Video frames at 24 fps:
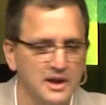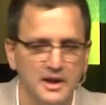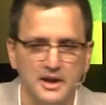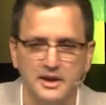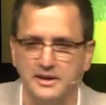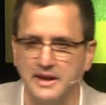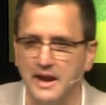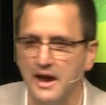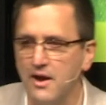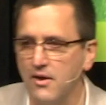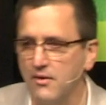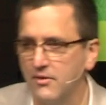
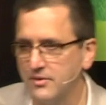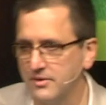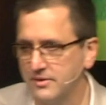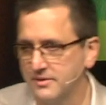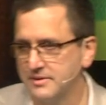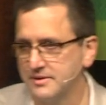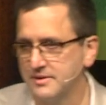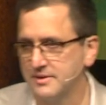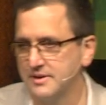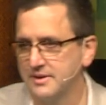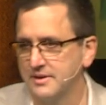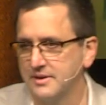Now,
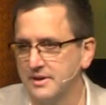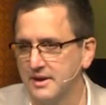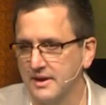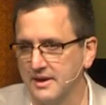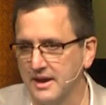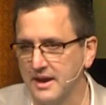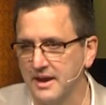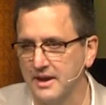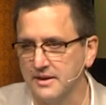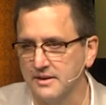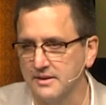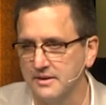
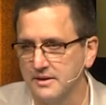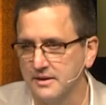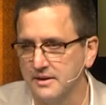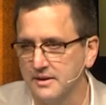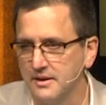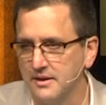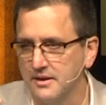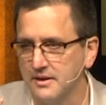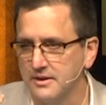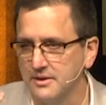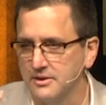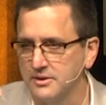again,
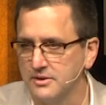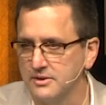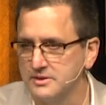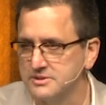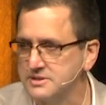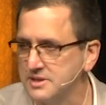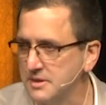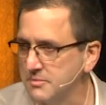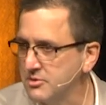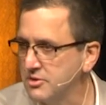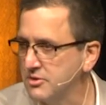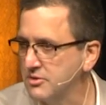
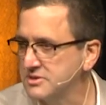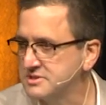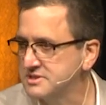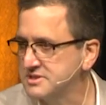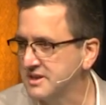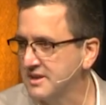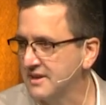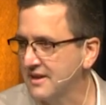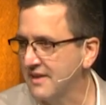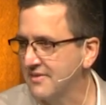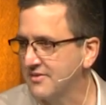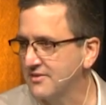some of you are
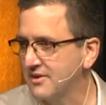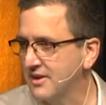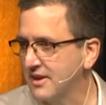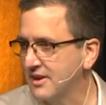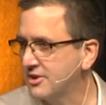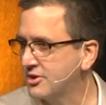sitting out there like,